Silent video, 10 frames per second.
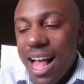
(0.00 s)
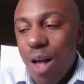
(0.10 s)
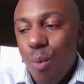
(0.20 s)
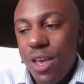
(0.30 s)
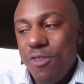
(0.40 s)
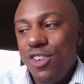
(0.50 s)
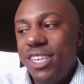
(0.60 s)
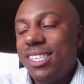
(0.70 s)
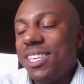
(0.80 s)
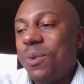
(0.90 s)
We
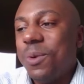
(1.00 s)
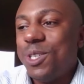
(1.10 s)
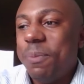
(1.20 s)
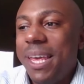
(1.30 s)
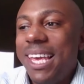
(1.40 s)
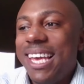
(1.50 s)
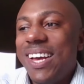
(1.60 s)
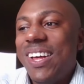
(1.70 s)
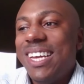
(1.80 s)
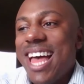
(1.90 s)
recently were speaking
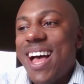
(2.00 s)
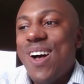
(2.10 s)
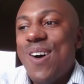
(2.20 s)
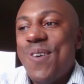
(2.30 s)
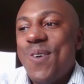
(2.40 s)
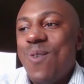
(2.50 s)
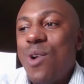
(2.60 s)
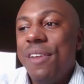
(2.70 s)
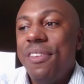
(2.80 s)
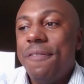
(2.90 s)
on how
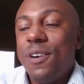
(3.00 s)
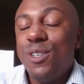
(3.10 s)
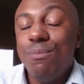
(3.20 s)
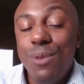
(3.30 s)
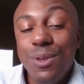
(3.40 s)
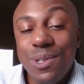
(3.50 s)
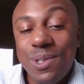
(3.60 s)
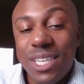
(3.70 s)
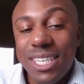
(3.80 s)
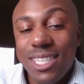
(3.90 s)
one of the first
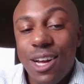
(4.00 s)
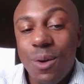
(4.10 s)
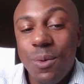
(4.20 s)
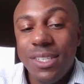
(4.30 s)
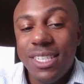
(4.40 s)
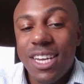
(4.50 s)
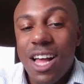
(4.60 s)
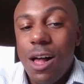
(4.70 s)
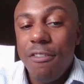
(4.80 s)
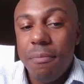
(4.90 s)
musicals I saw was an
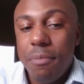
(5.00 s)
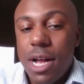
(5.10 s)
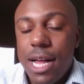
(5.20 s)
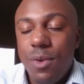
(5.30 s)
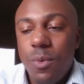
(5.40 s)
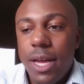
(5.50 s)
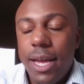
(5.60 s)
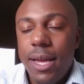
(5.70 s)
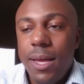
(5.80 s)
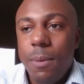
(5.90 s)
off-Broadway